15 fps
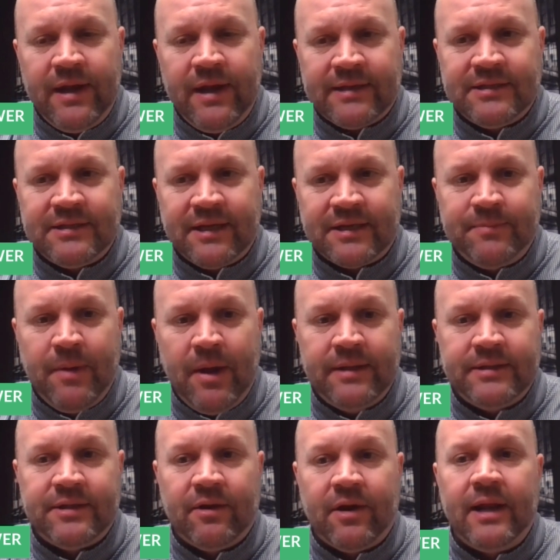over the next 6
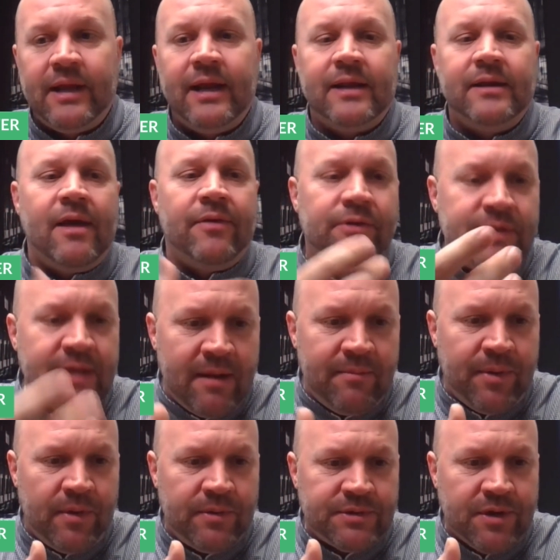months, they're going to get another
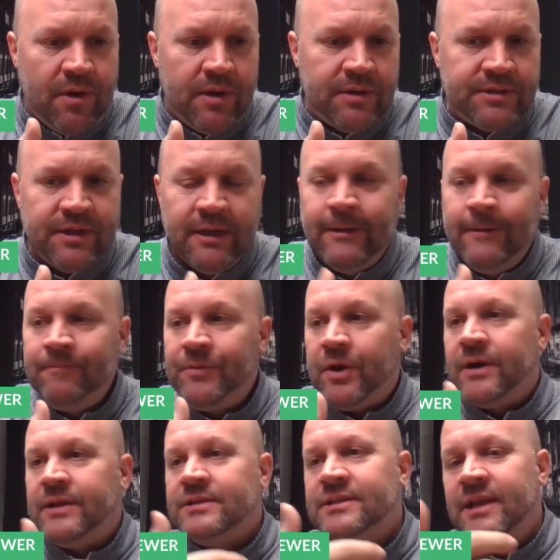10 postcards.
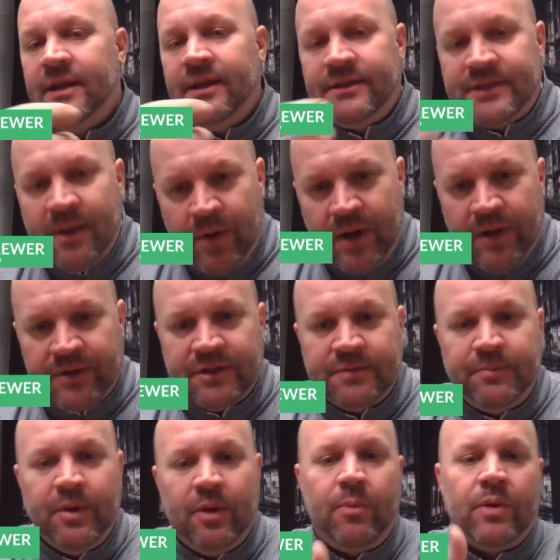They're going to see someone
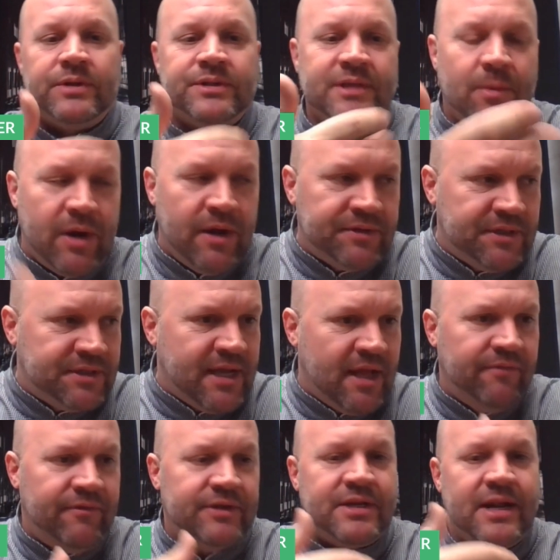else's billboard, someone else's
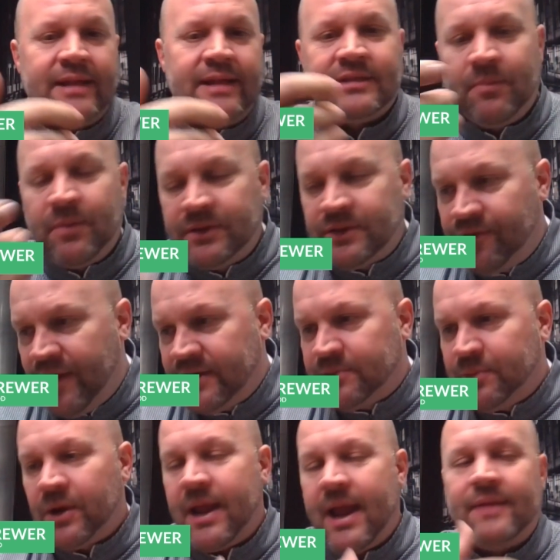television ad, someone's
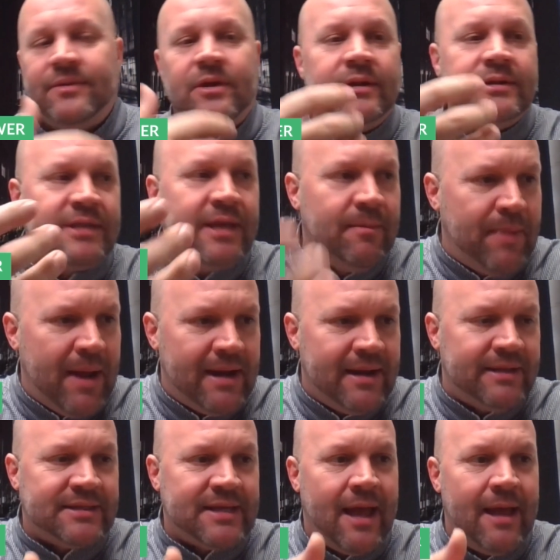Facebook ad. They're going to see a
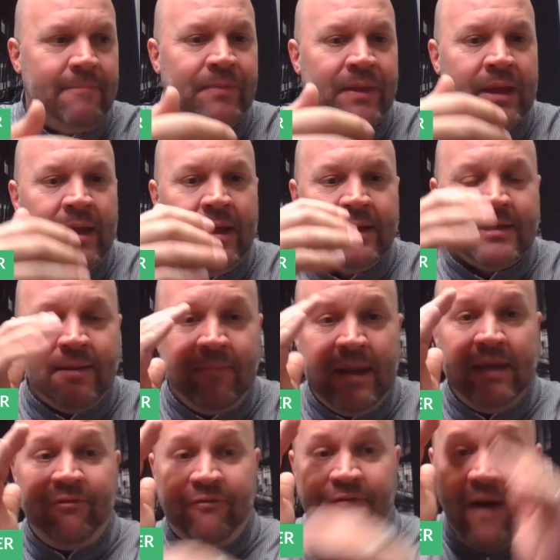bandit sign. To
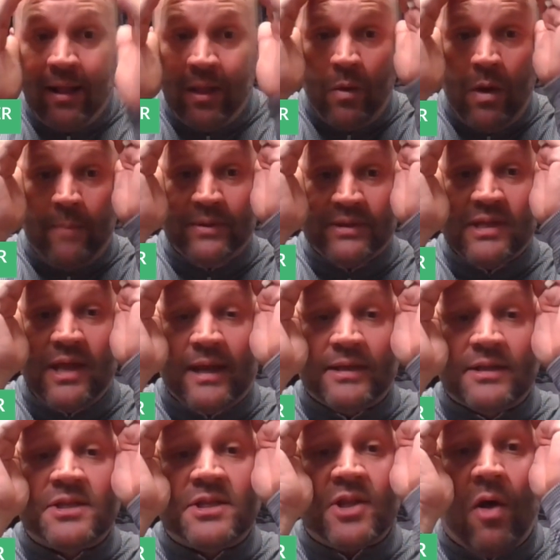me, follow-up is
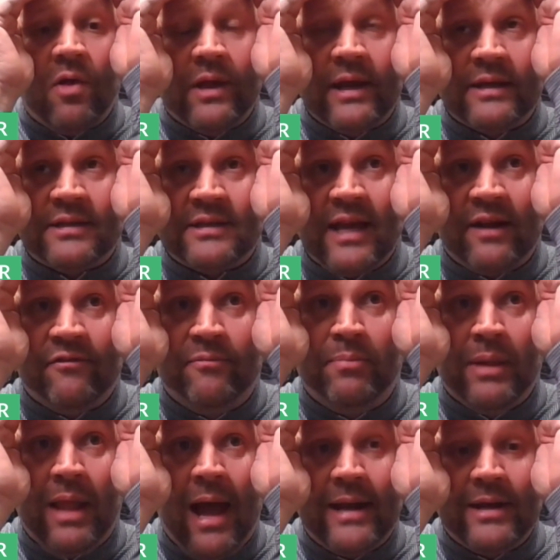like installing a set
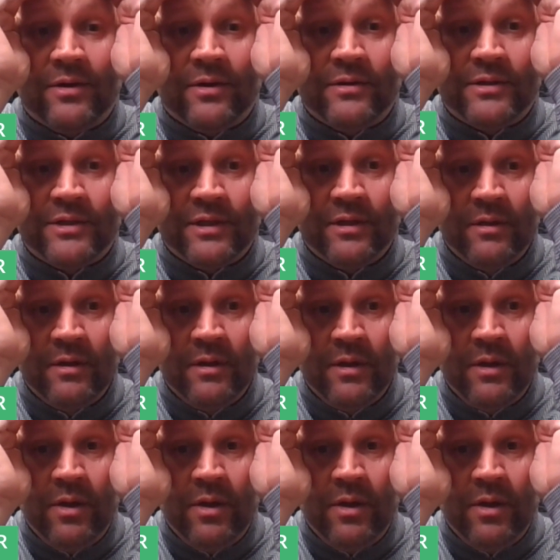of blinders